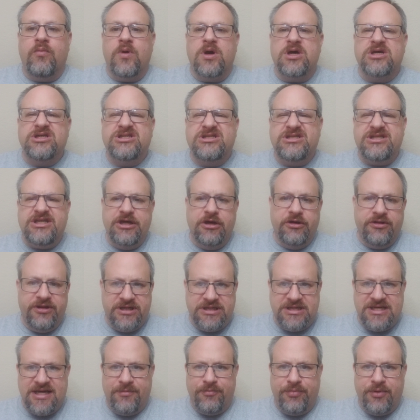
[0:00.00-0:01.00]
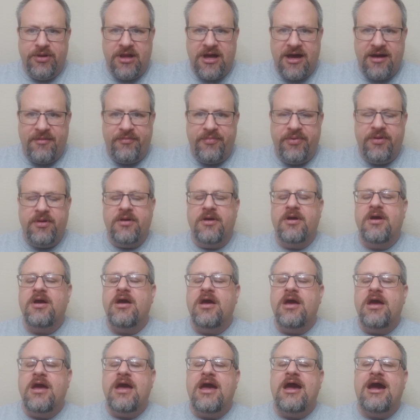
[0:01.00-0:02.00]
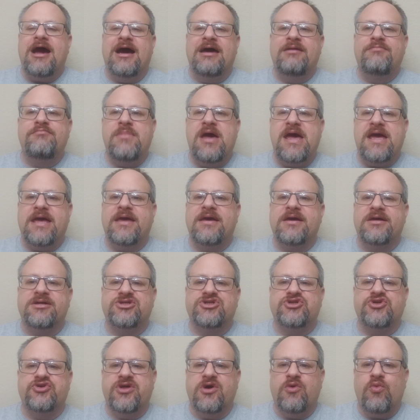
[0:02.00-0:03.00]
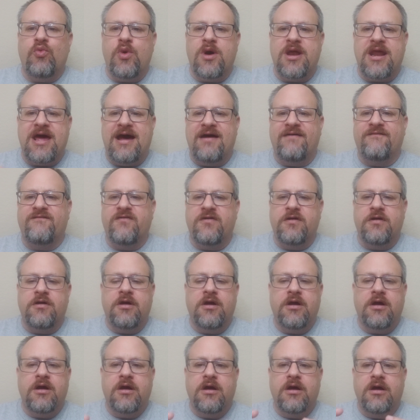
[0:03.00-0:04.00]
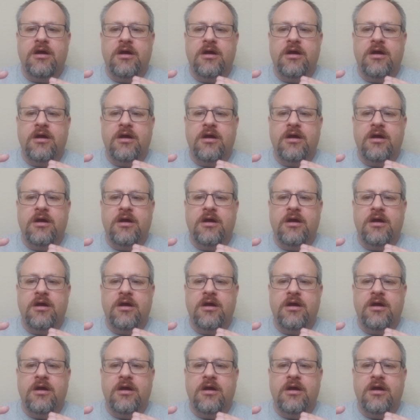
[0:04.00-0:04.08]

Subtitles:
seal the temple up and make it so that whatever